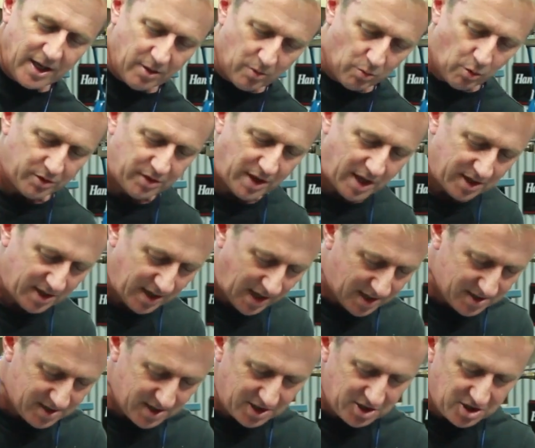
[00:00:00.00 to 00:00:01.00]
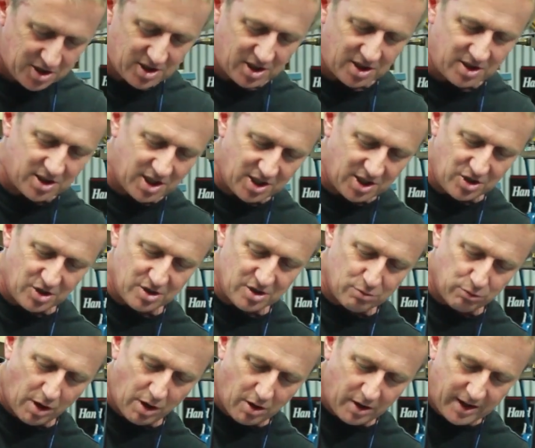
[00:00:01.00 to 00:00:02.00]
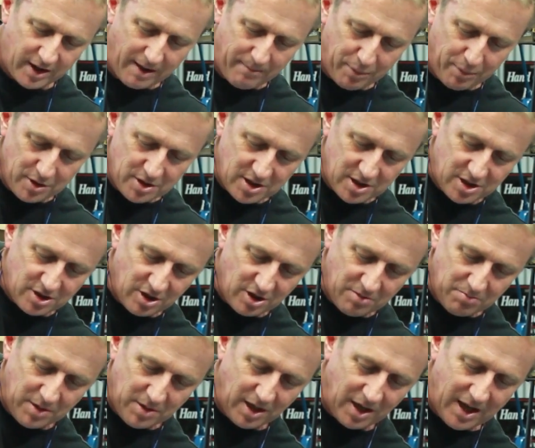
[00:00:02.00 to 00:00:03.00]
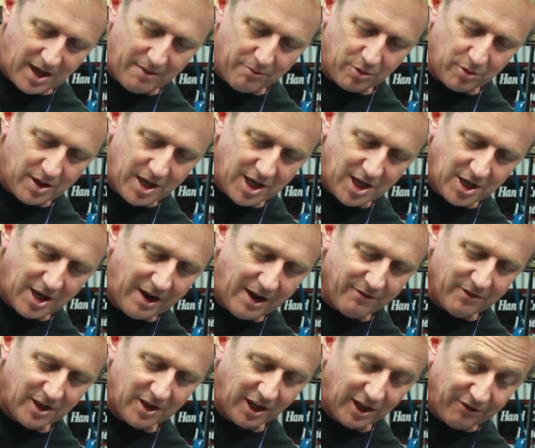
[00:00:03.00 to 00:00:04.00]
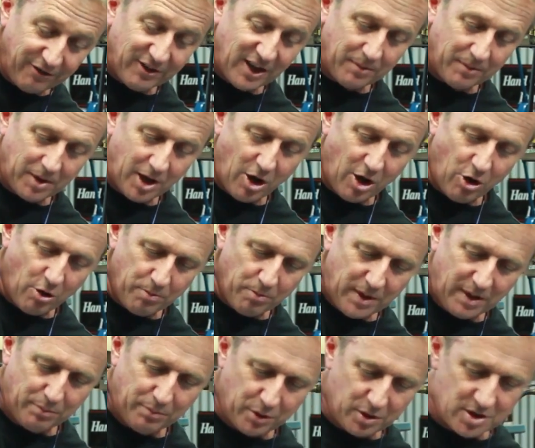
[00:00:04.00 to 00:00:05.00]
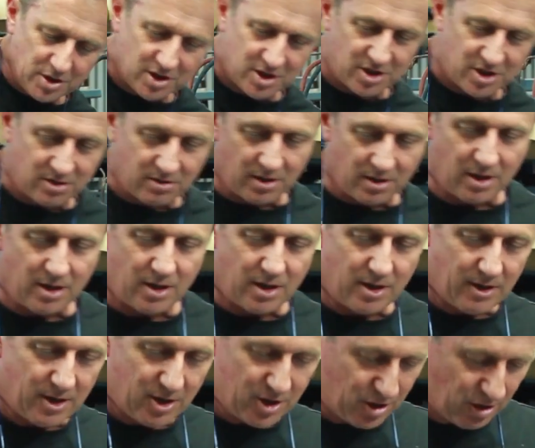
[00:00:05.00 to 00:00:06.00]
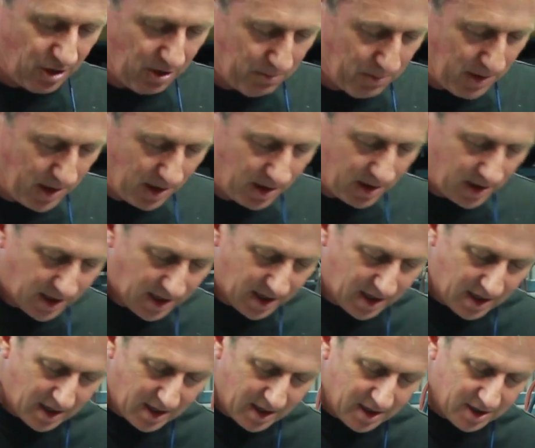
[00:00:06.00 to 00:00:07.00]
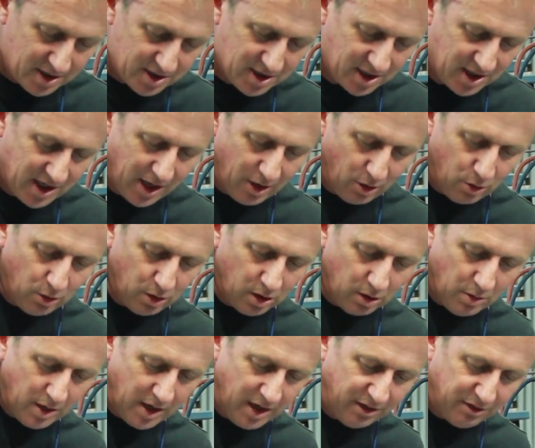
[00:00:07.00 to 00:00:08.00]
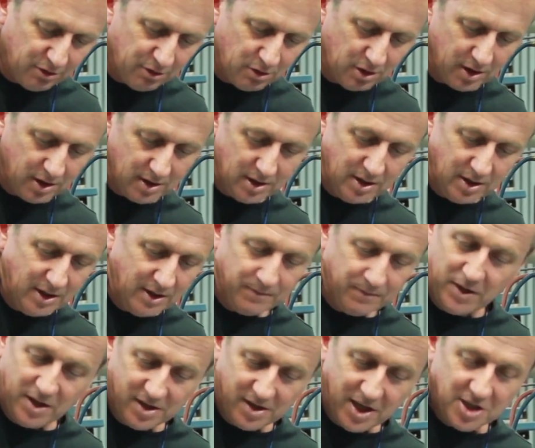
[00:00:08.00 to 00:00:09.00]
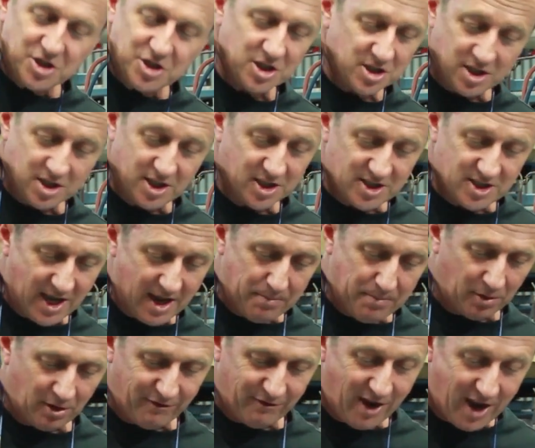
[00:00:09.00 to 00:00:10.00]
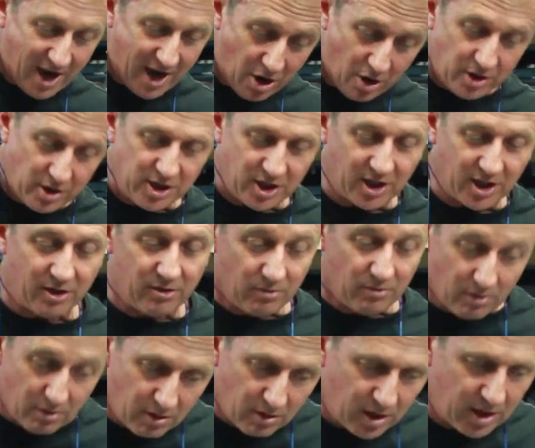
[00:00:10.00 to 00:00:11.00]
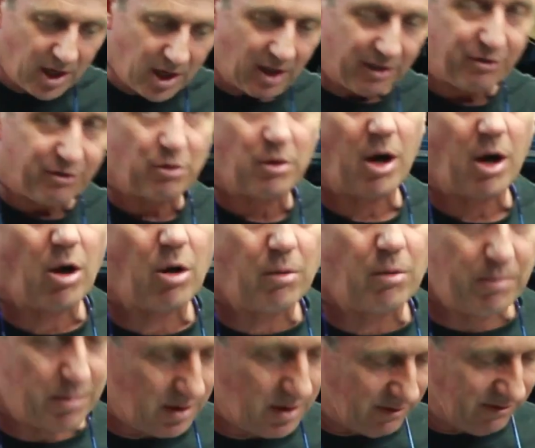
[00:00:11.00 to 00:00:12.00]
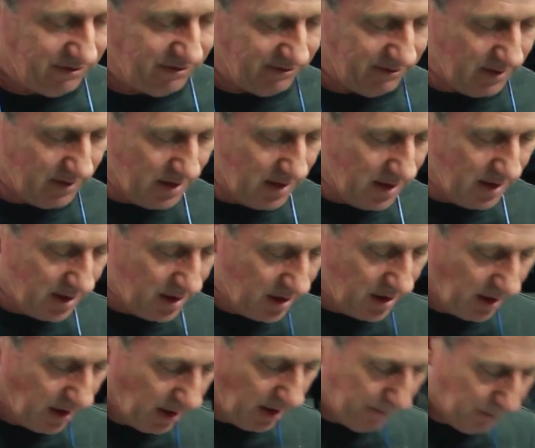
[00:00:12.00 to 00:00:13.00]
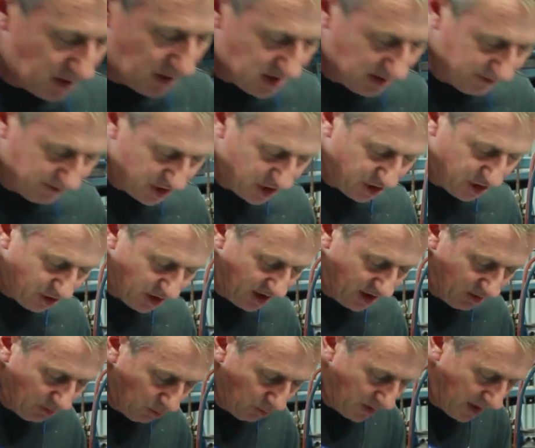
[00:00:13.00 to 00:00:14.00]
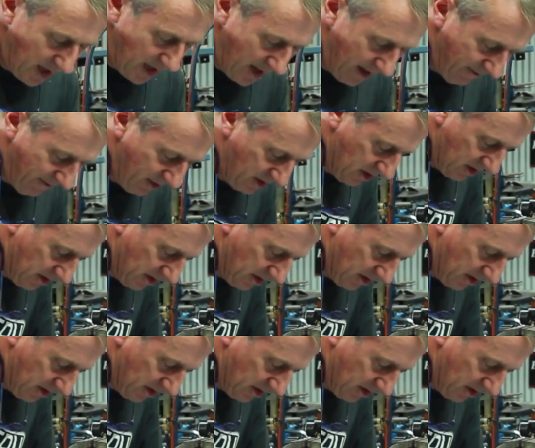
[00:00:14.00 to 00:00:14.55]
and what that does, it just continues rolling that piece of sheet metal up without you having to lift up the whole big piece of sheet metal to cut all the way through it. So that's just an example of how you can cut through a whole piece of a sheet without having